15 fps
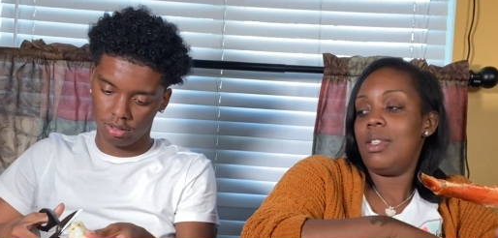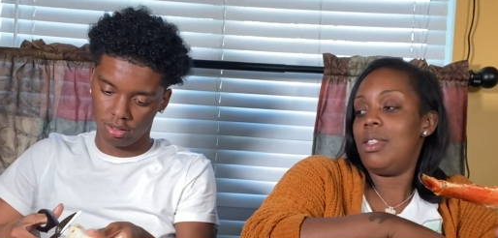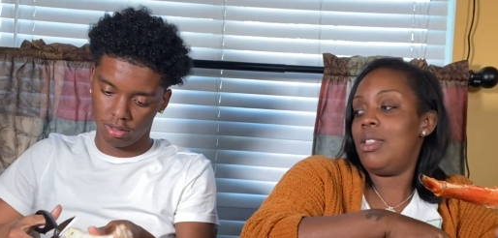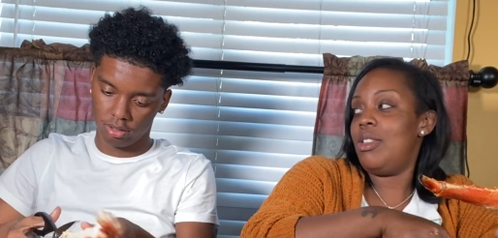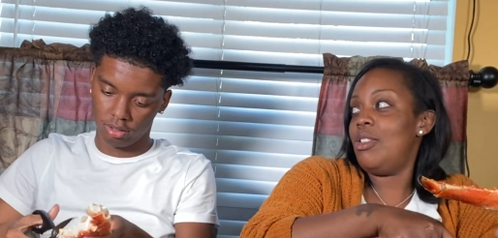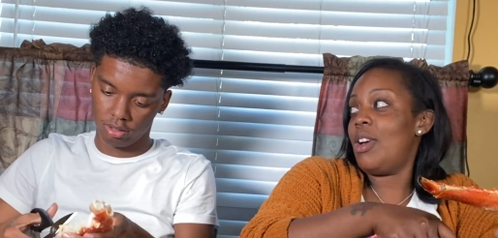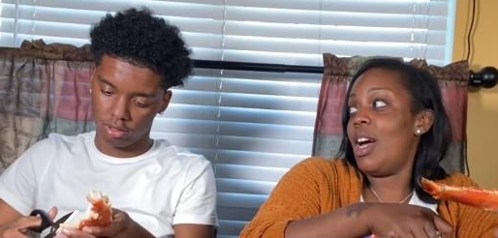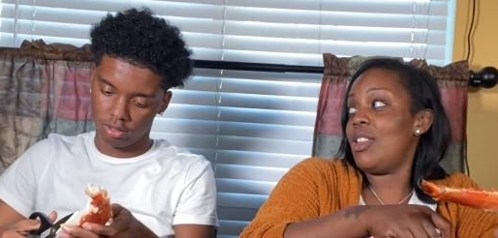
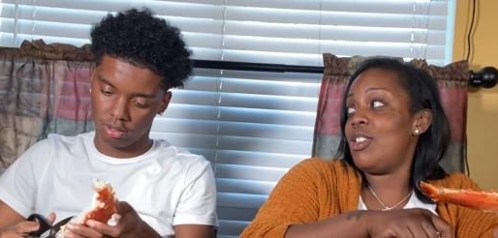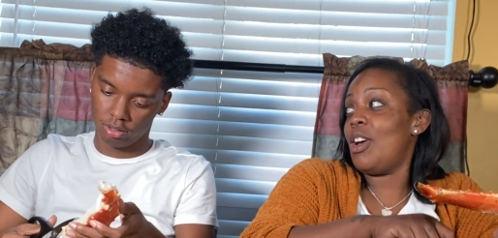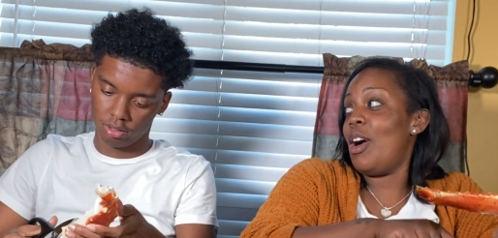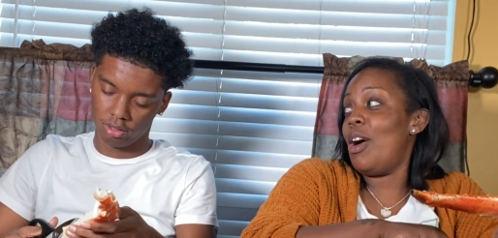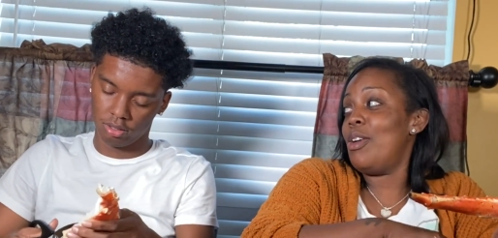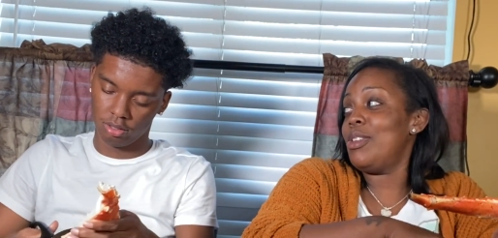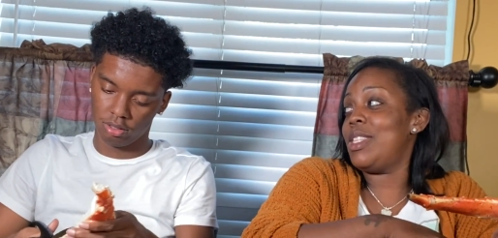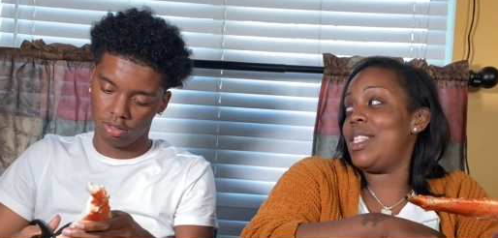Speaker 1: You got your
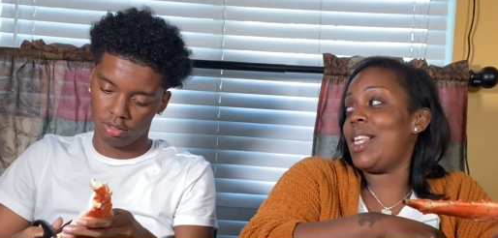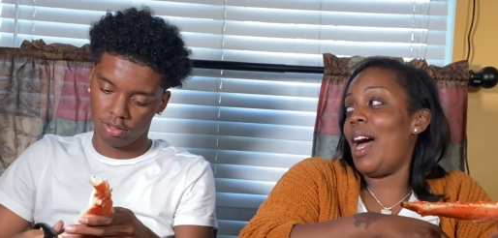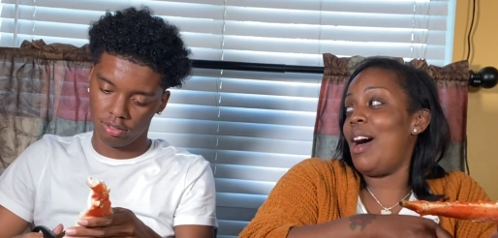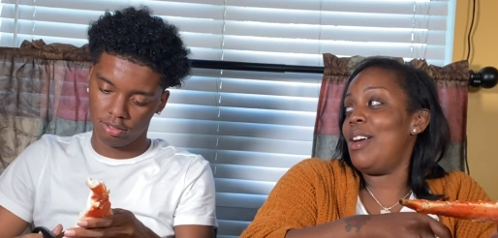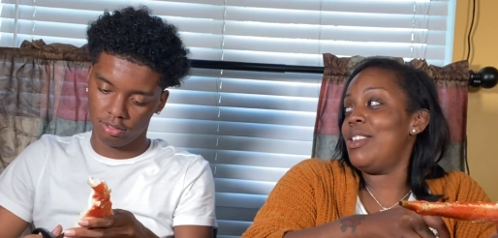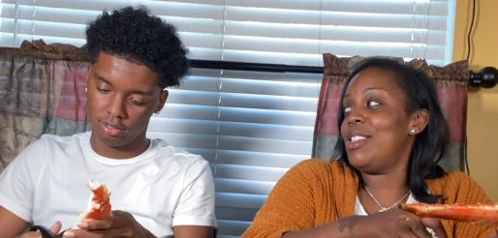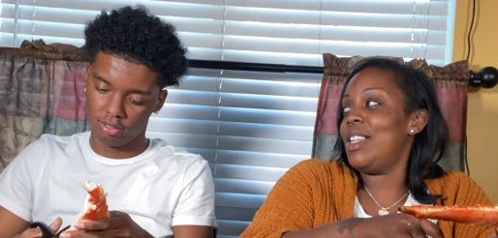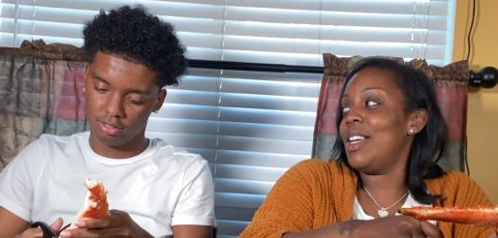own
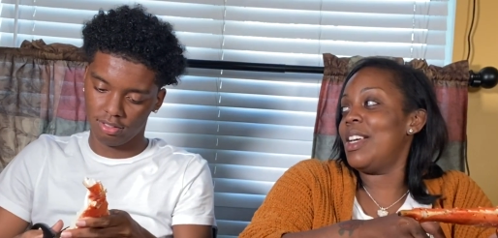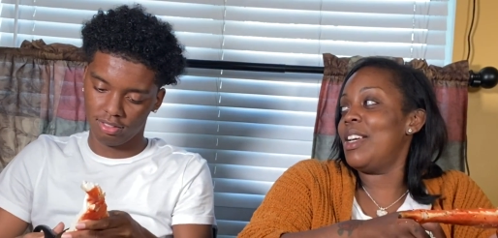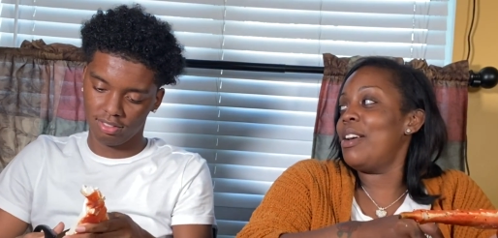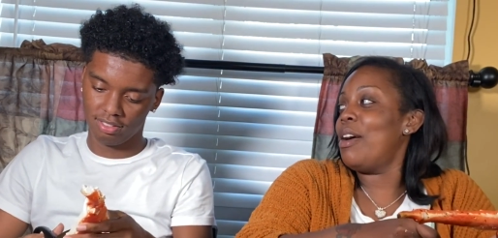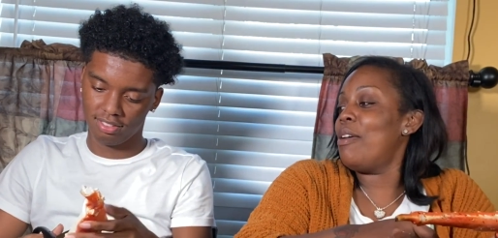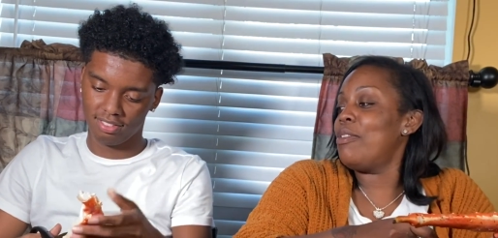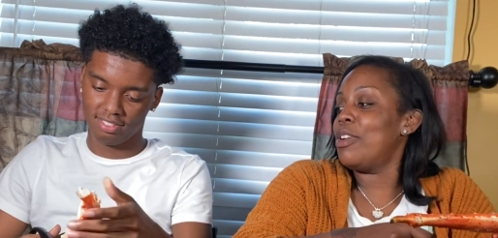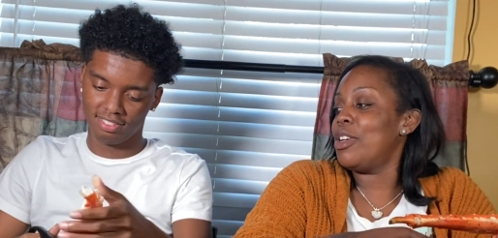sauce,
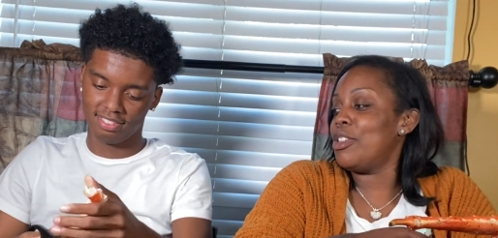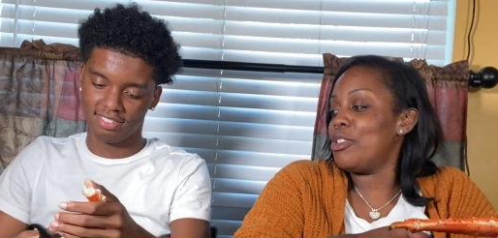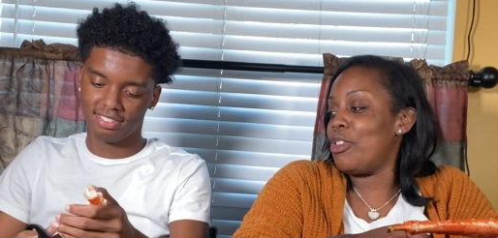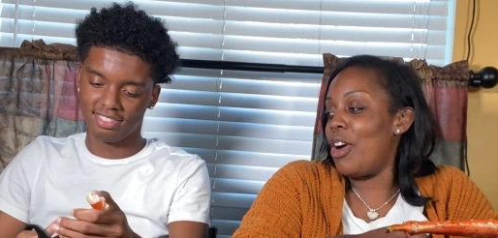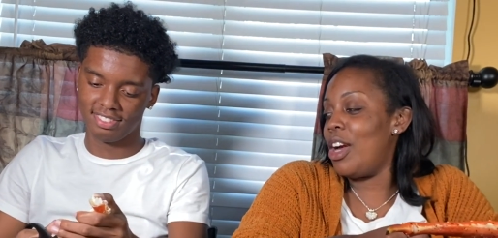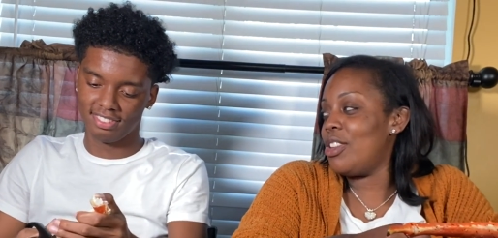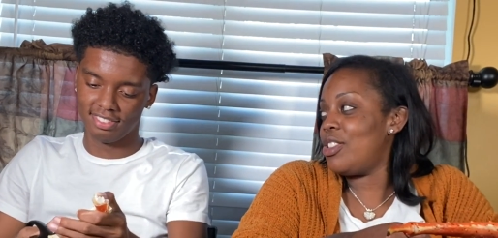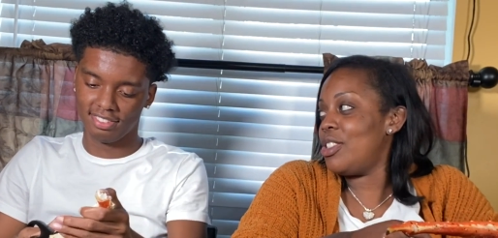nigga, over there
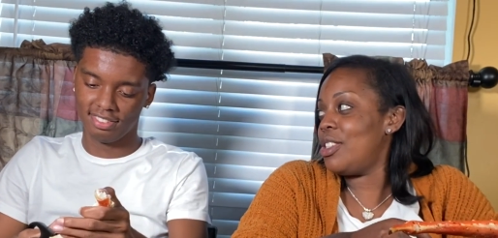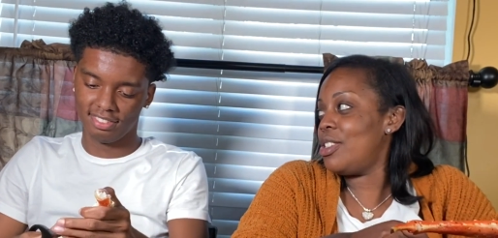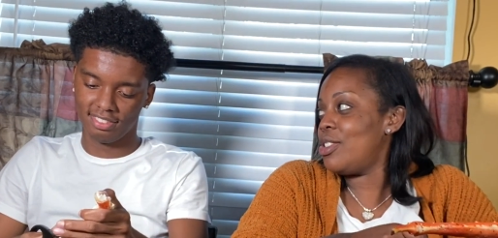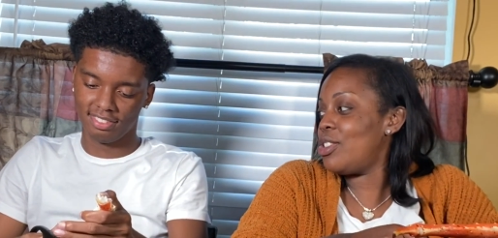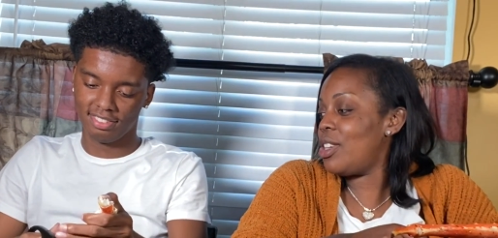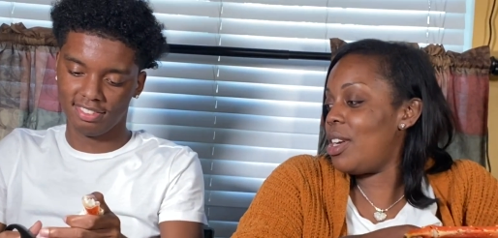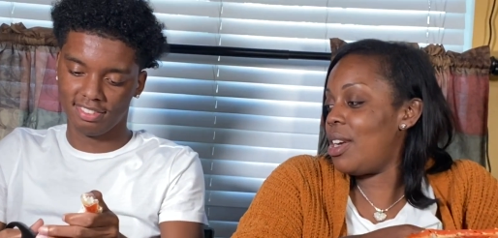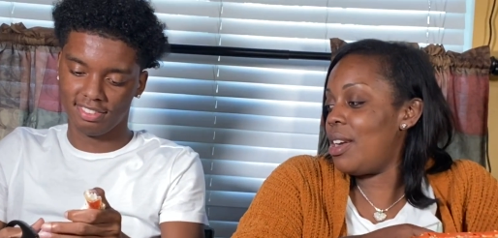scratching
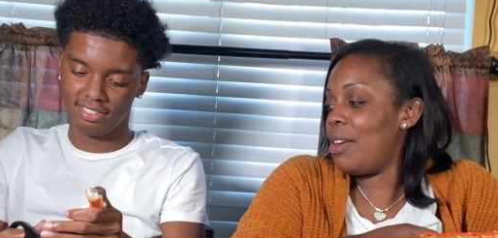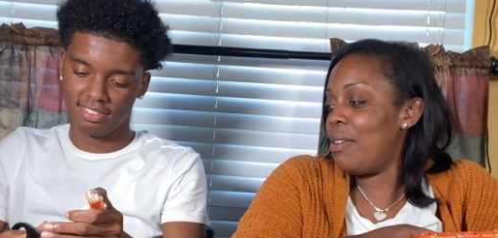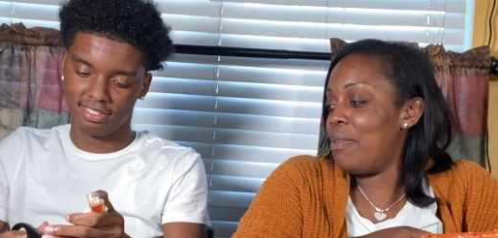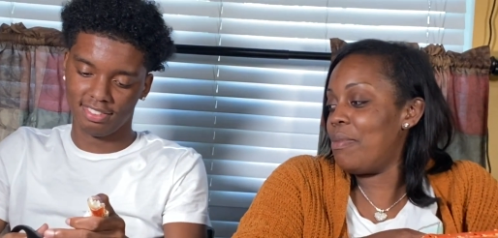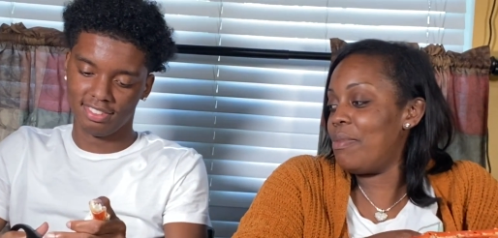this shit.